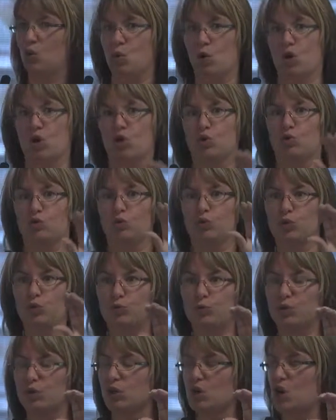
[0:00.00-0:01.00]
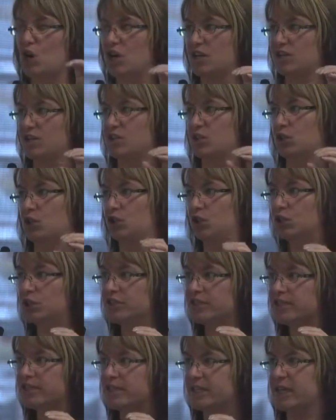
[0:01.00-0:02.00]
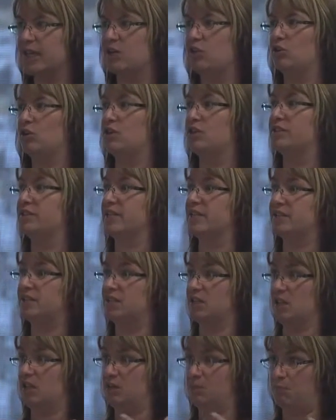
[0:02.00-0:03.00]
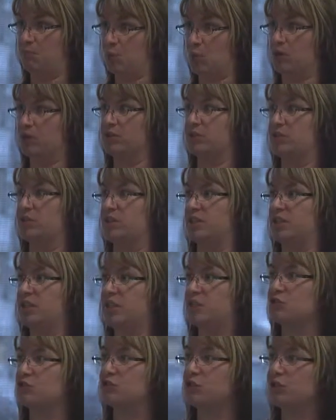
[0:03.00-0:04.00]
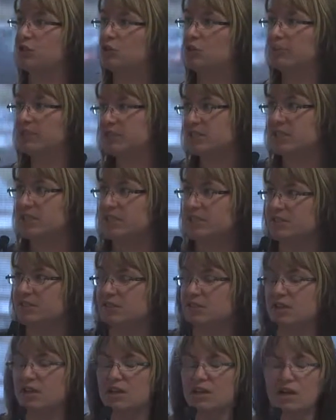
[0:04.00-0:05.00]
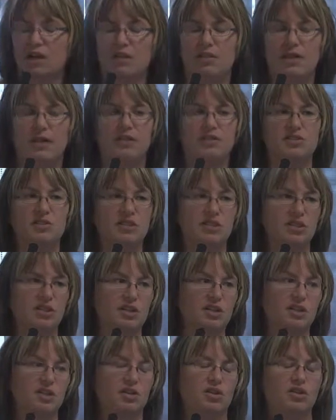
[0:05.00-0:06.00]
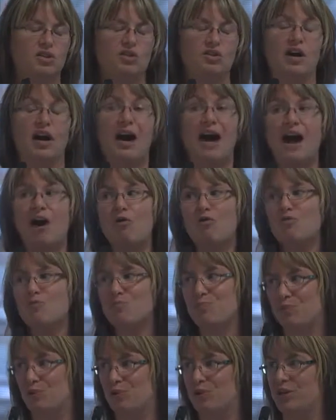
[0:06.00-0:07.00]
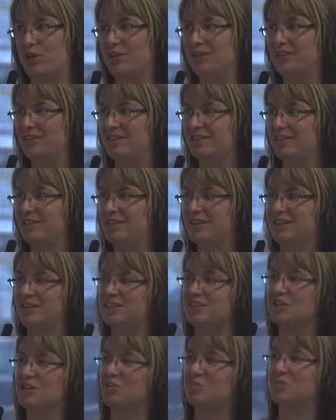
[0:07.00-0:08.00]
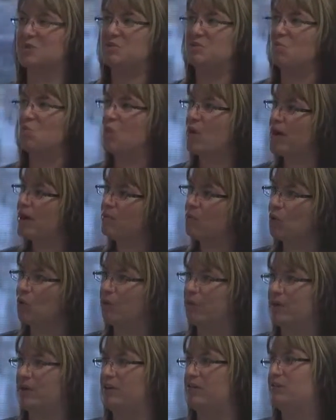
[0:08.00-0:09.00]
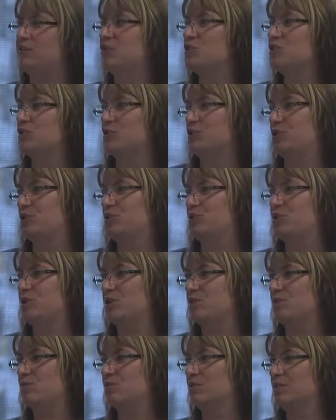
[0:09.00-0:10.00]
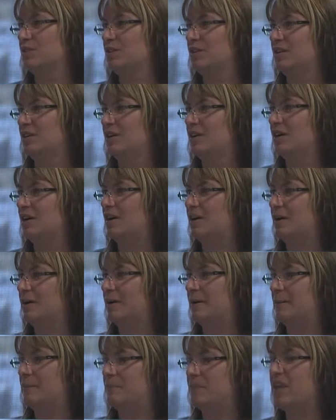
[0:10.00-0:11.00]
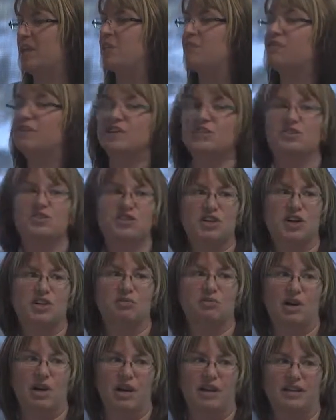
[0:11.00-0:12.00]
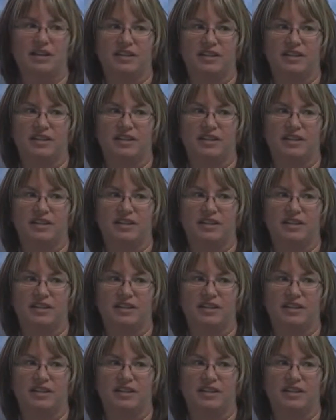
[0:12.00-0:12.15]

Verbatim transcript: or group your cost of goods together, because that's important to the nature of your business, that is gonna, the output is gonna be way more beneficial to you. If it's done right.